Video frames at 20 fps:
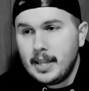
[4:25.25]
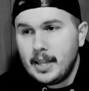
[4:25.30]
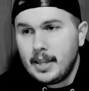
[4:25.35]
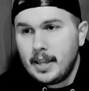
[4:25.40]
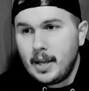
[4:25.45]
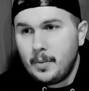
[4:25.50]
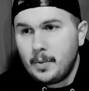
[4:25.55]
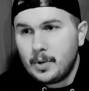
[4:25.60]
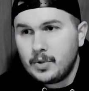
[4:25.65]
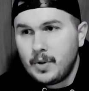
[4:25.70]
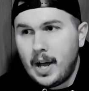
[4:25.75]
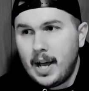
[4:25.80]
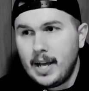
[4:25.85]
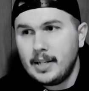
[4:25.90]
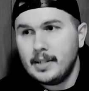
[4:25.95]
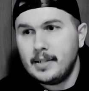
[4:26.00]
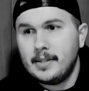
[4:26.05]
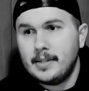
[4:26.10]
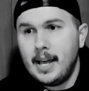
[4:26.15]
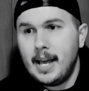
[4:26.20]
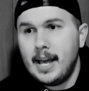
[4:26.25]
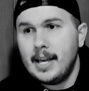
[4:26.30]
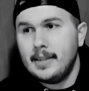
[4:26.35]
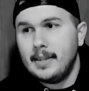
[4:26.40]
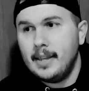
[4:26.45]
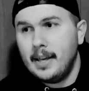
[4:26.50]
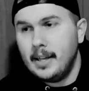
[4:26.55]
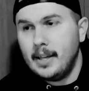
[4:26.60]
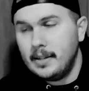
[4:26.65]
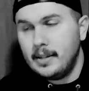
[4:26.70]
They were trying to say
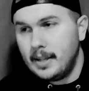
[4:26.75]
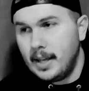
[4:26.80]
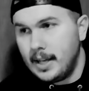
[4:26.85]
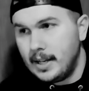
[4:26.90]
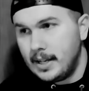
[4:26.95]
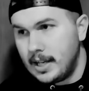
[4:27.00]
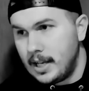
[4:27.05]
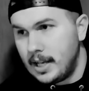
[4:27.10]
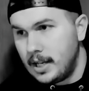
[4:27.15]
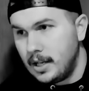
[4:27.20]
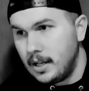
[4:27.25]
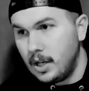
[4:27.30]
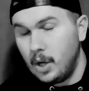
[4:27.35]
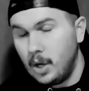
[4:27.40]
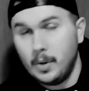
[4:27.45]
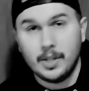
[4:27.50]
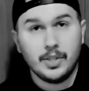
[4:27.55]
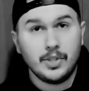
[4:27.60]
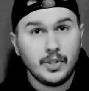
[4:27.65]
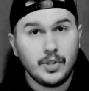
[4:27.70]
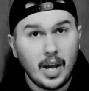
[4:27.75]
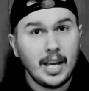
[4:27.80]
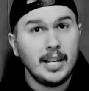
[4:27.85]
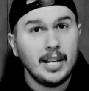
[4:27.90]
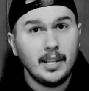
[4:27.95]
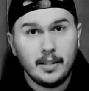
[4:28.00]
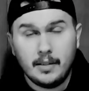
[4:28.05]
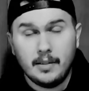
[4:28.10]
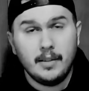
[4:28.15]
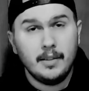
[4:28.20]
that he,
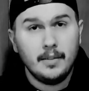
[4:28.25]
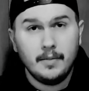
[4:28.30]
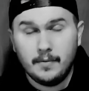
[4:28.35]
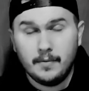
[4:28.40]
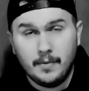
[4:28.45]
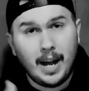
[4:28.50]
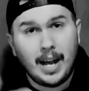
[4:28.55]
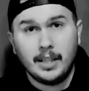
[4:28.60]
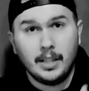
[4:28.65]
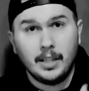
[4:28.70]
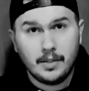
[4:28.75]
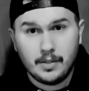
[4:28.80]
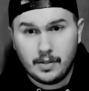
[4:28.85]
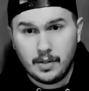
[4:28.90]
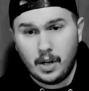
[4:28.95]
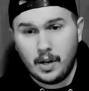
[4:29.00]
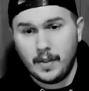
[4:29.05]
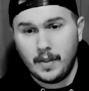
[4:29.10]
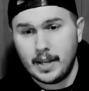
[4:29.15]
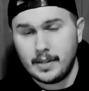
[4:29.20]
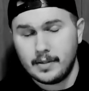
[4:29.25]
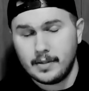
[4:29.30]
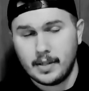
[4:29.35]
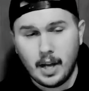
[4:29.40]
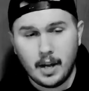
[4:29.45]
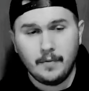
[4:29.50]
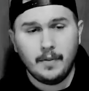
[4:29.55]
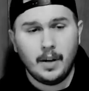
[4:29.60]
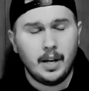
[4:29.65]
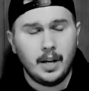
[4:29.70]
incited violence and that
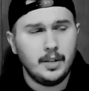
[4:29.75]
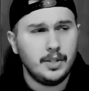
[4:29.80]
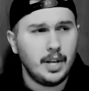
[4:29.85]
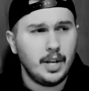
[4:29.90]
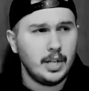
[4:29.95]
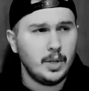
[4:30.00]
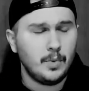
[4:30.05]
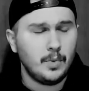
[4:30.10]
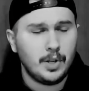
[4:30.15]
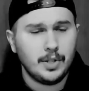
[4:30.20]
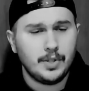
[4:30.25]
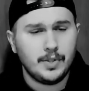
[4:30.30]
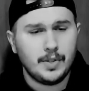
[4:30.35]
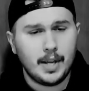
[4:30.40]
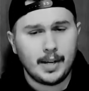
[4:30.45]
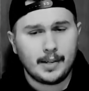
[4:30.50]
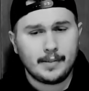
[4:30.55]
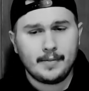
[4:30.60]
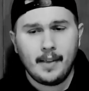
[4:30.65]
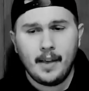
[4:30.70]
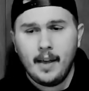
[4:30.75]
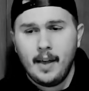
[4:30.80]
stuff on January 6th.